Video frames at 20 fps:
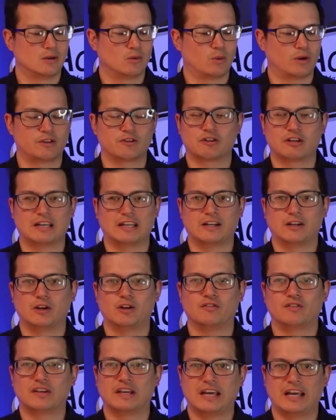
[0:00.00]
Whether you're getting
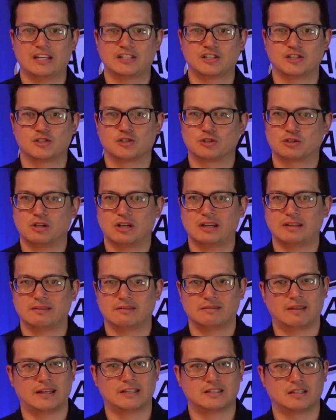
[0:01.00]
notifications or
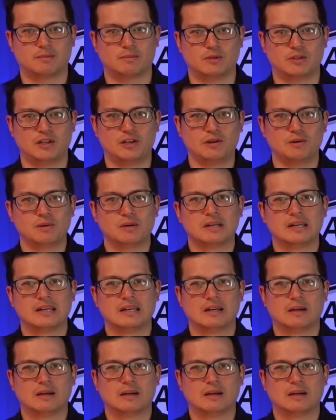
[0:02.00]
not, that's up to you,